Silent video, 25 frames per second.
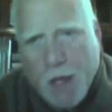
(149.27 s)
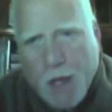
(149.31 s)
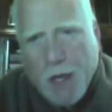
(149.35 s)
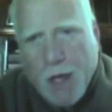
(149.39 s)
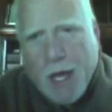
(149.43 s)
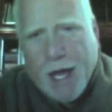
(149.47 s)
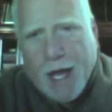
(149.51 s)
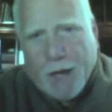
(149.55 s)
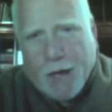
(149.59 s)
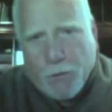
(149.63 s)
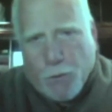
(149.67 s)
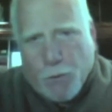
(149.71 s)

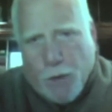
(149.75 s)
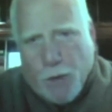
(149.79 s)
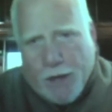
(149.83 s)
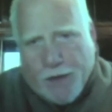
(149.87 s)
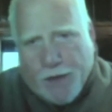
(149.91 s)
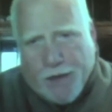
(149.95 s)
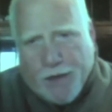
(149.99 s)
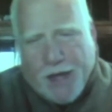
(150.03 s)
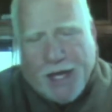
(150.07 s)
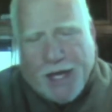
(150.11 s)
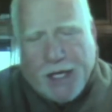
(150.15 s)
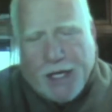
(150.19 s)
And when
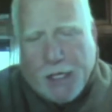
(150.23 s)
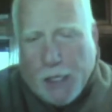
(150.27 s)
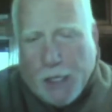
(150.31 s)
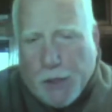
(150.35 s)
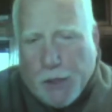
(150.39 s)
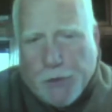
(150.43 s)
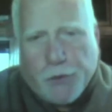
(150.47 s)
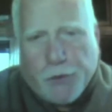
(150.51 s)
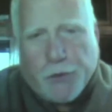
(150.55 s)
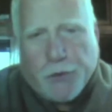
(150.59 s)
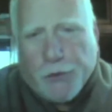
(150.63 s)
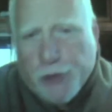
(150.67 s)
they
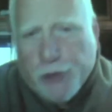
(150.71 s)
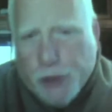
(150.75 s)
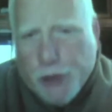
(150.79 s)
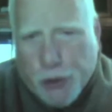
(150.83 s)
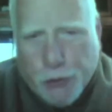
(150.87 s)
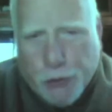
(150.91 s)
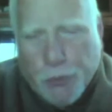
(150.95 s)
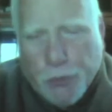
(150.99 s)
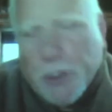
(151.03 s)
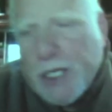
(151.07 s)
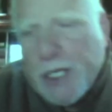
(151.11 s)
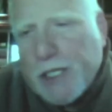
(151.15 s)
either
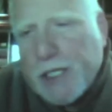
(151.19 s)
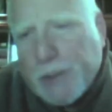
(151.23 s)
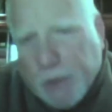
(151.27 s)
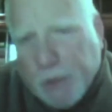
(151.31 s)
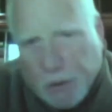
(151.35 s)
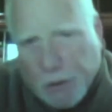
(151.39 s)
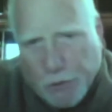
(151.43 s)
shrieked